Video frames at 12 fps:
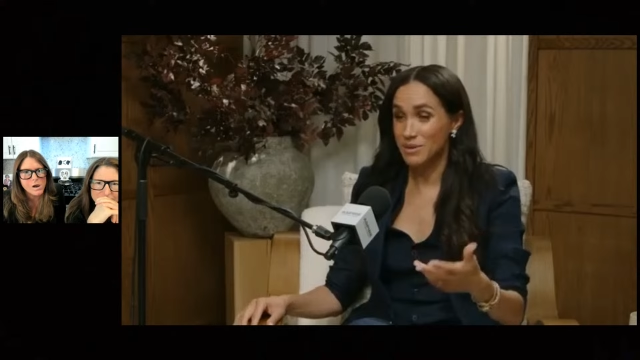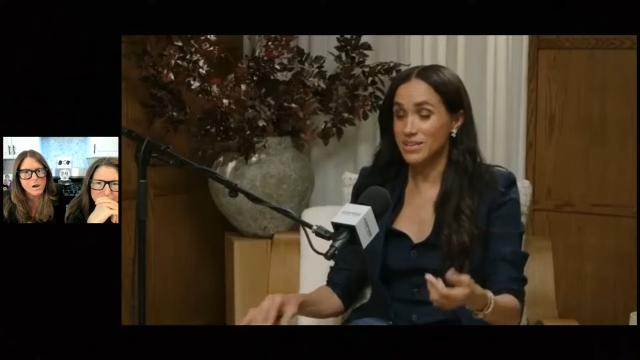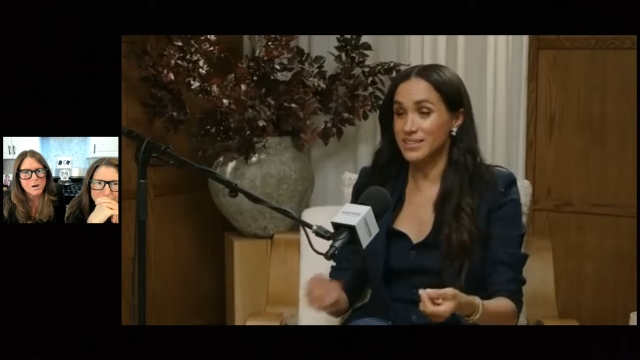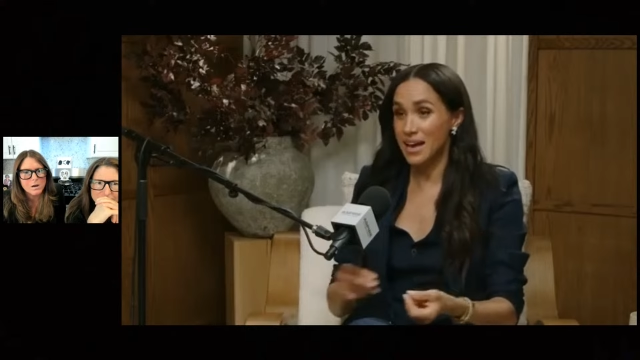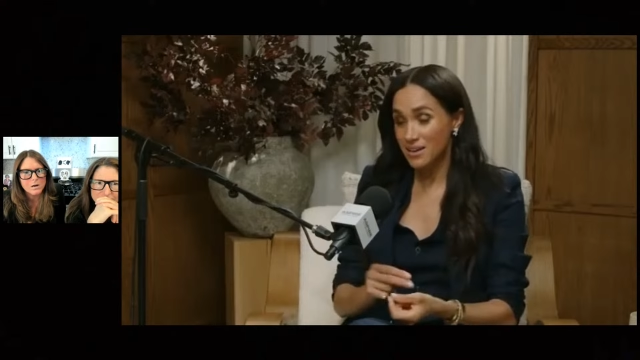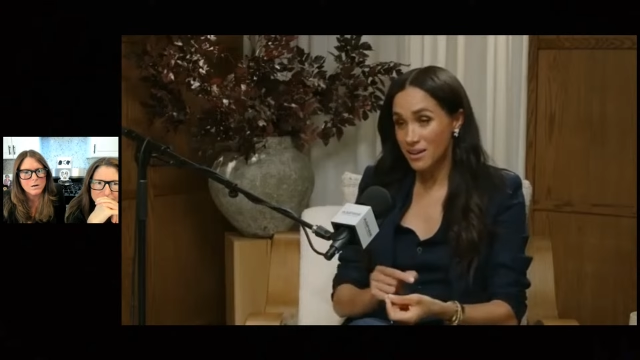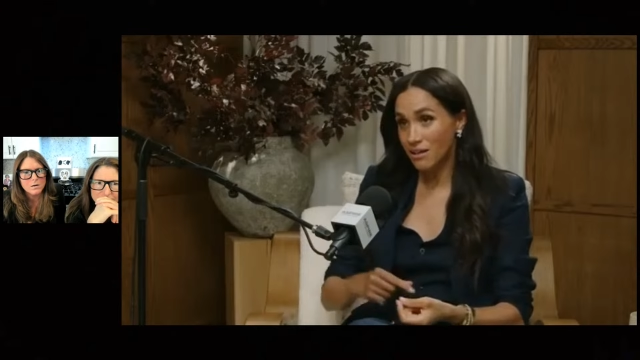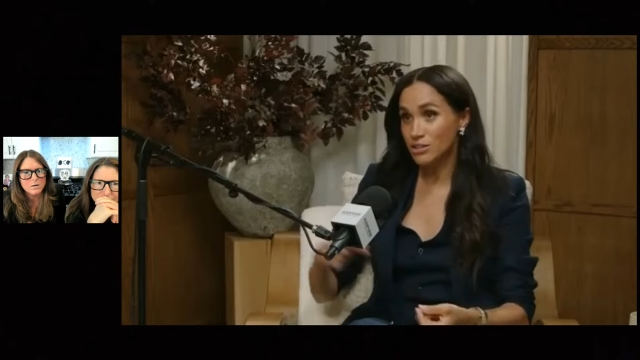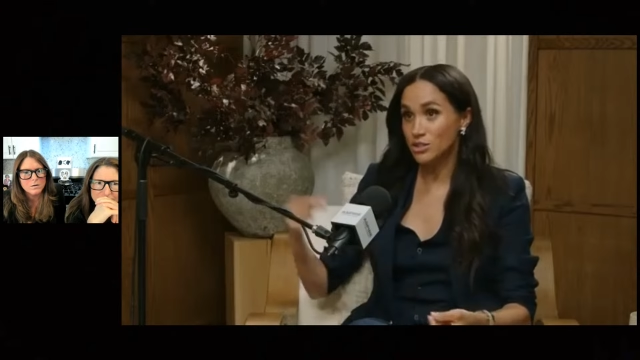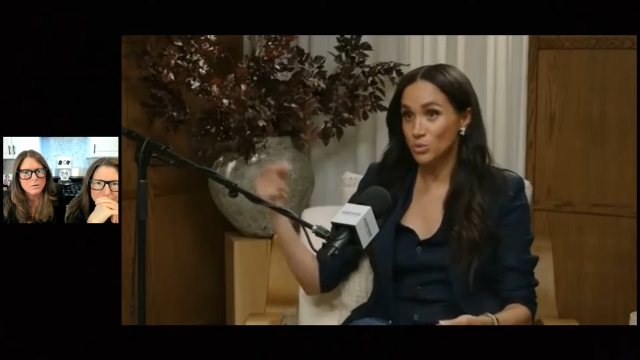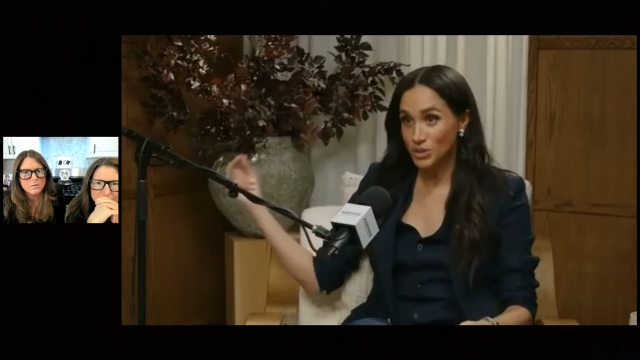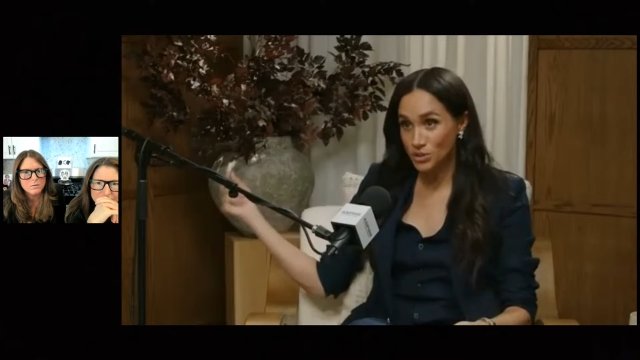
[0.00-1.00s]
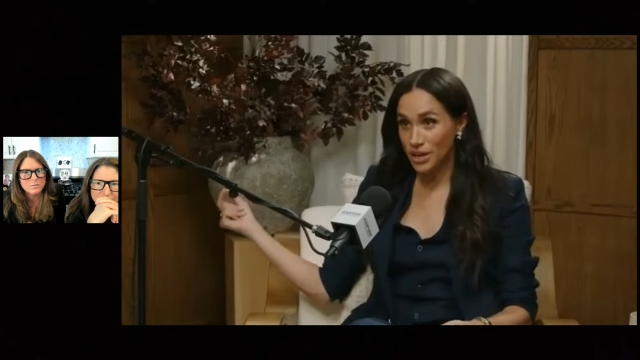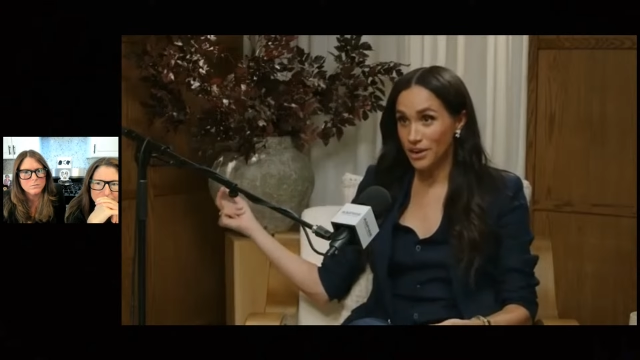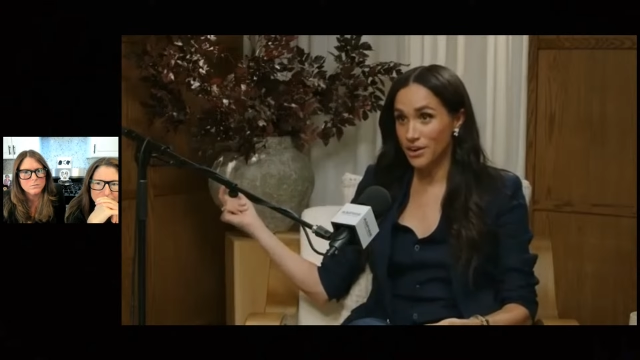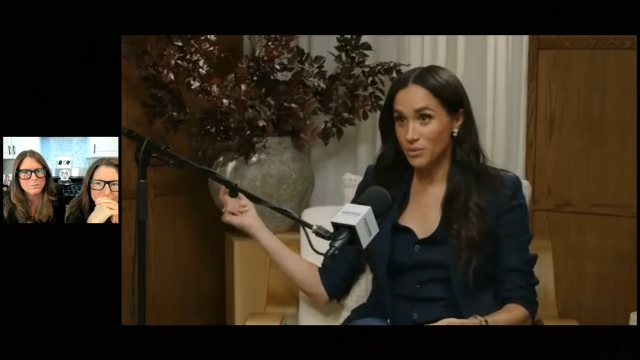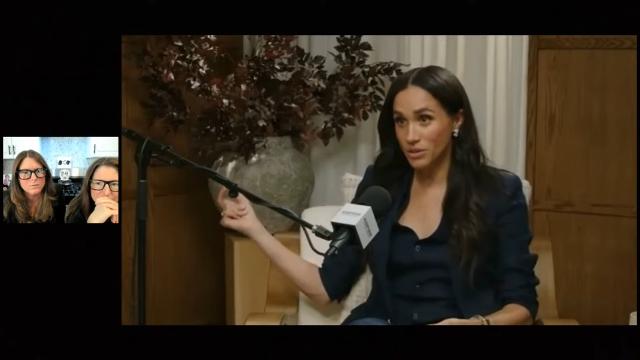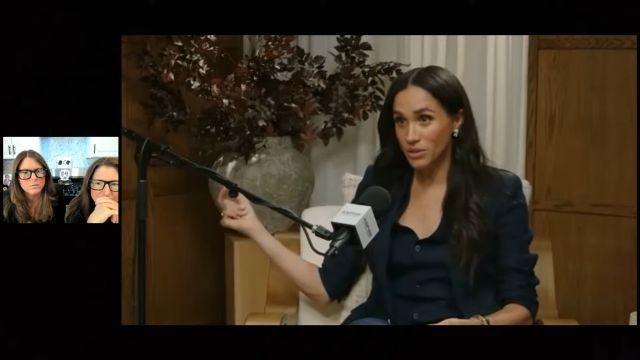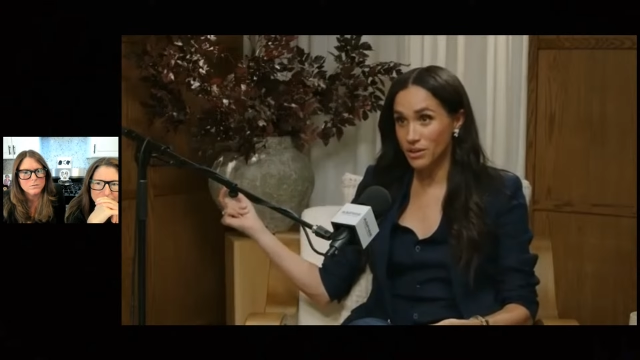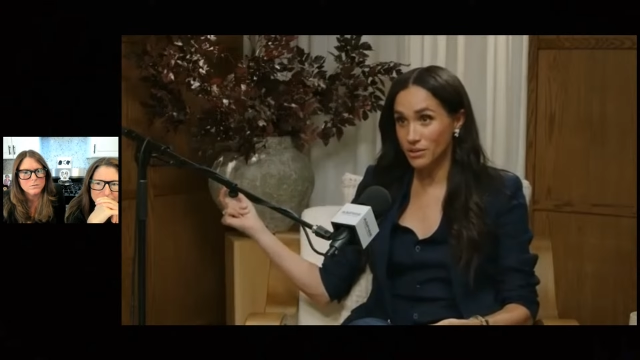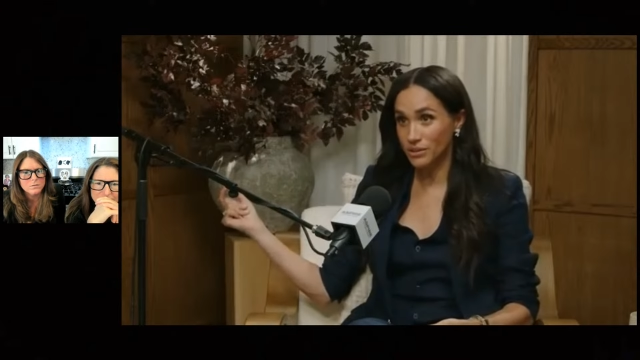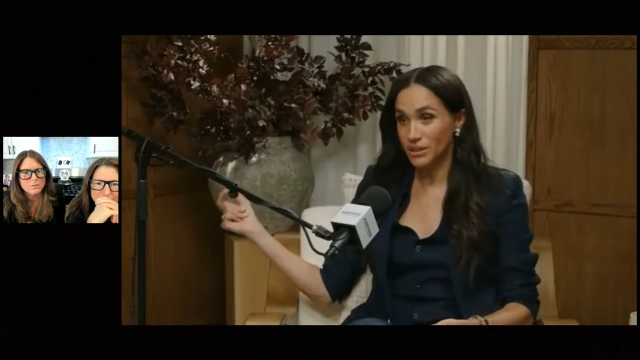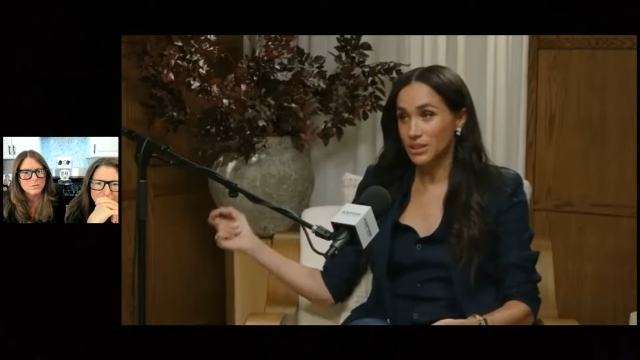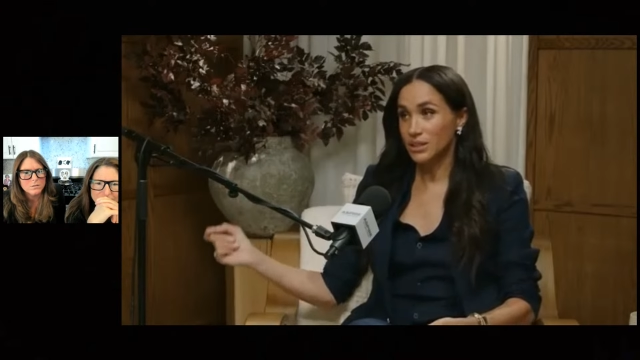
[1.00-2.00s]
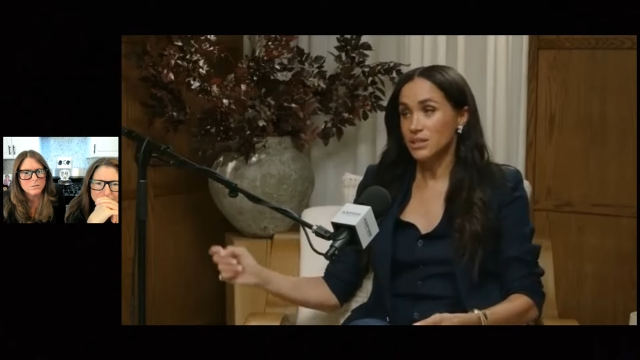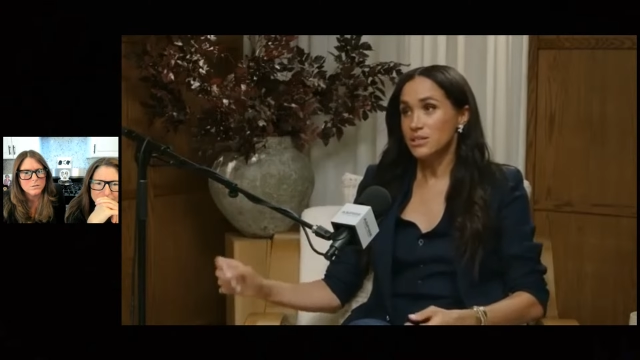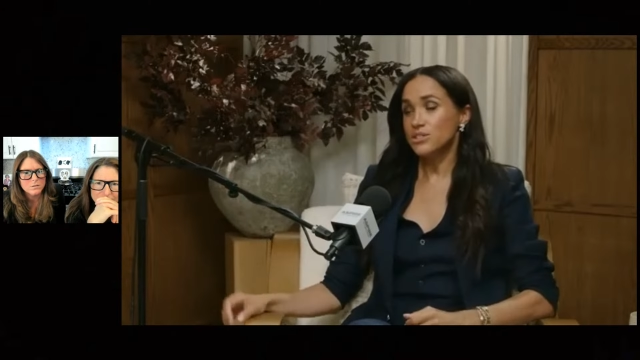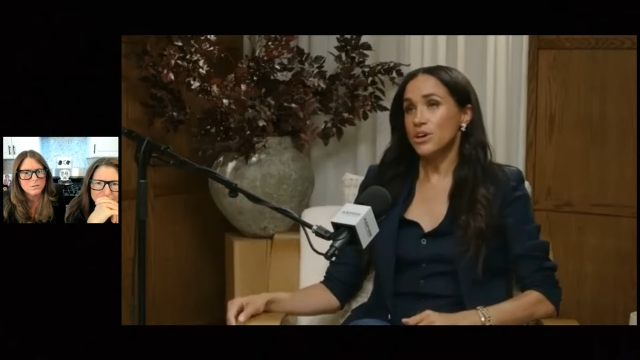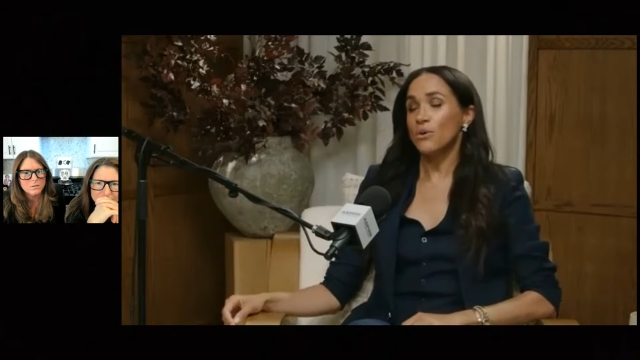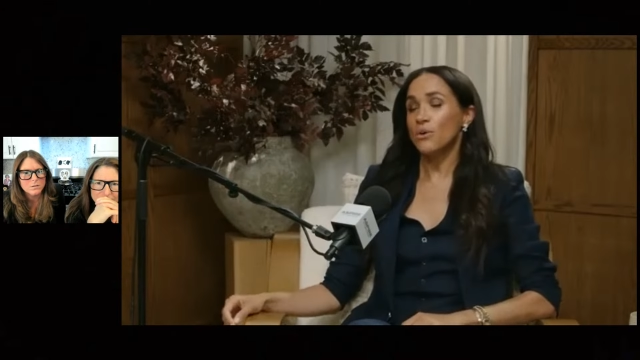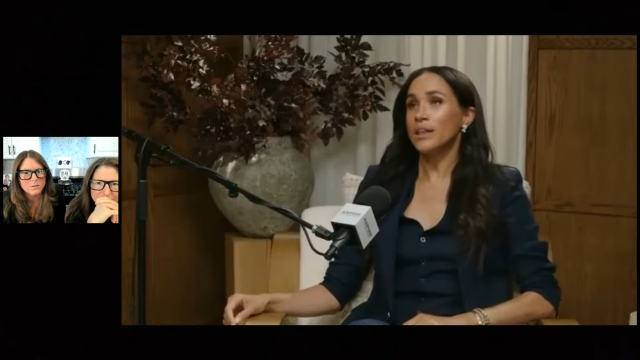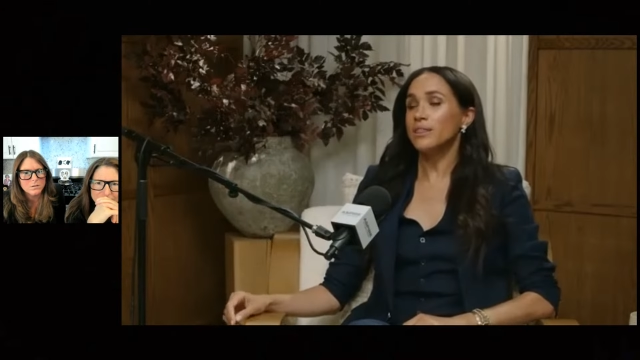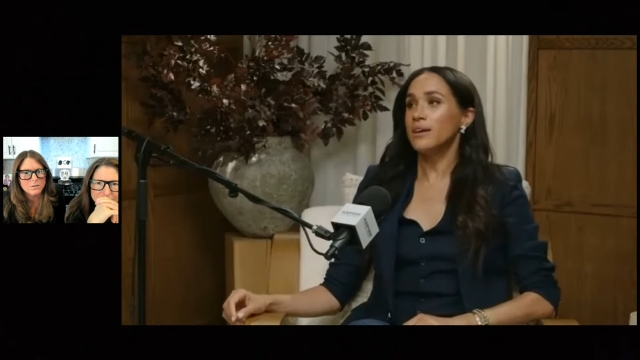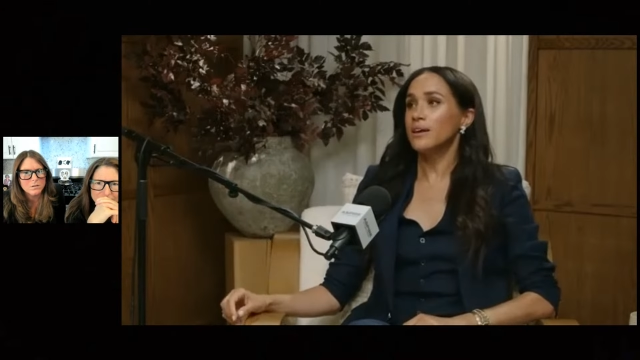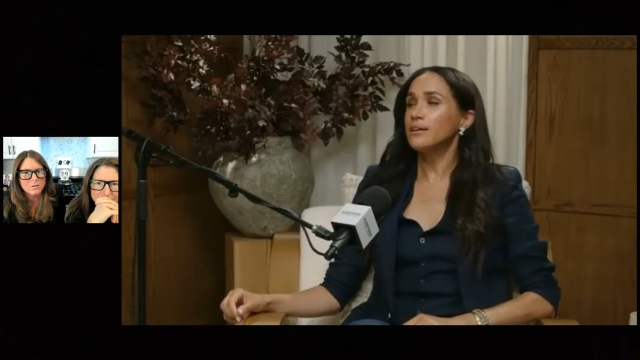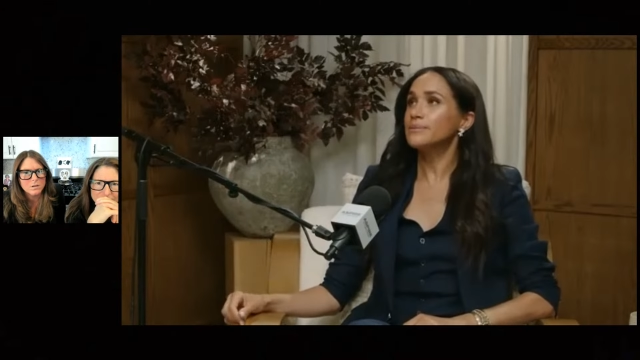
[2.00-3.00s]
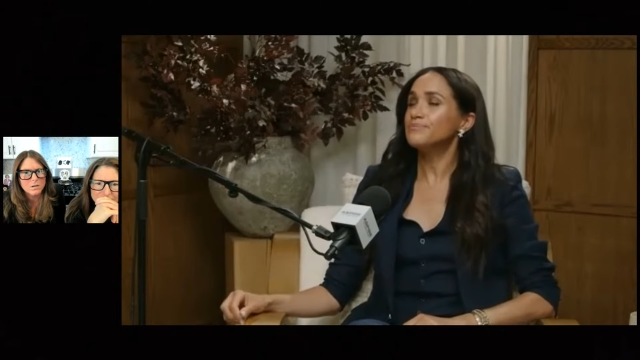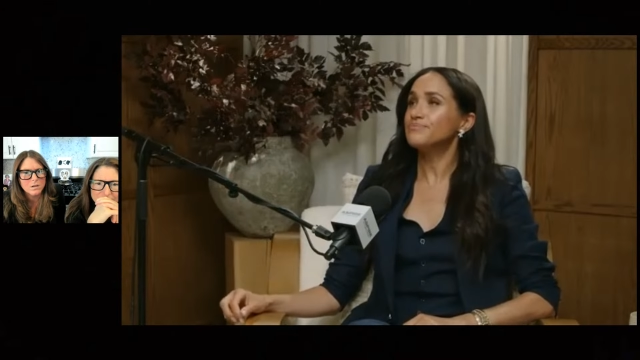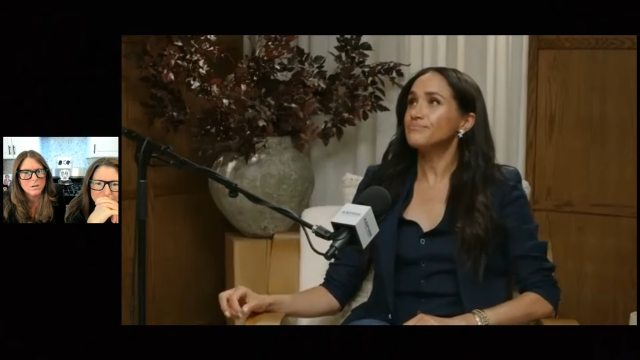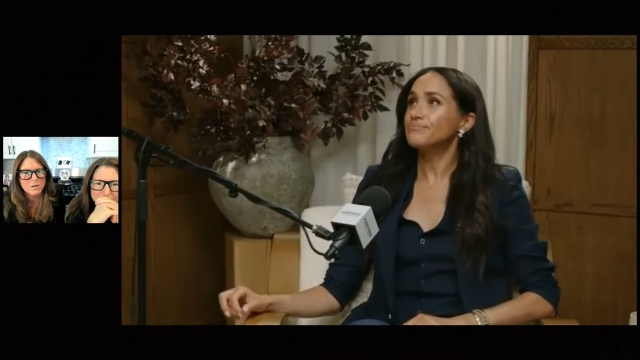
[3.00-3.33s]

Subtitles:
because that knowledge is what you carry with you. So I think.